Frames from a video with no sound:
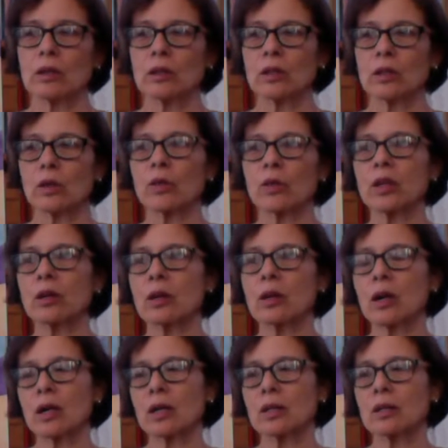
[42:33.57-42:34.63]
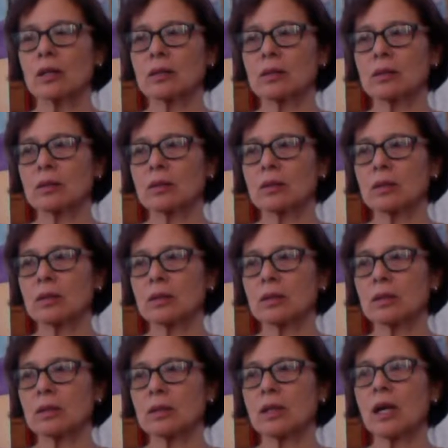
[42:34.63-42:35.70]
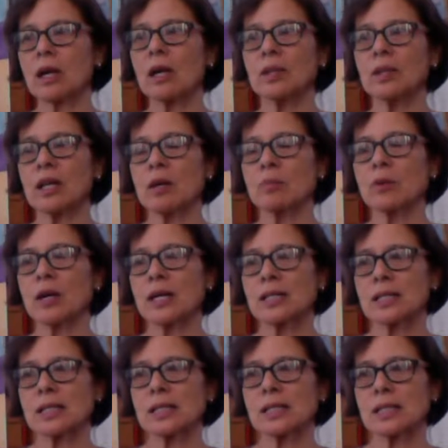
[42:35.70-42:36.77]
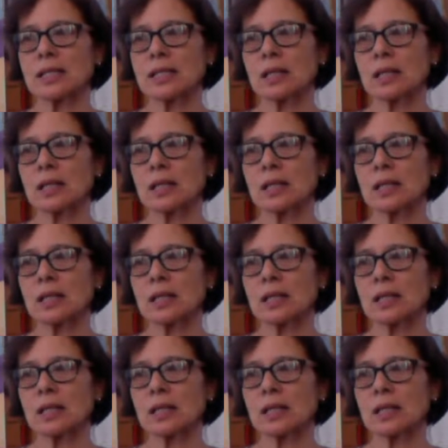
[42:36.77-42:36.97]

the coming out process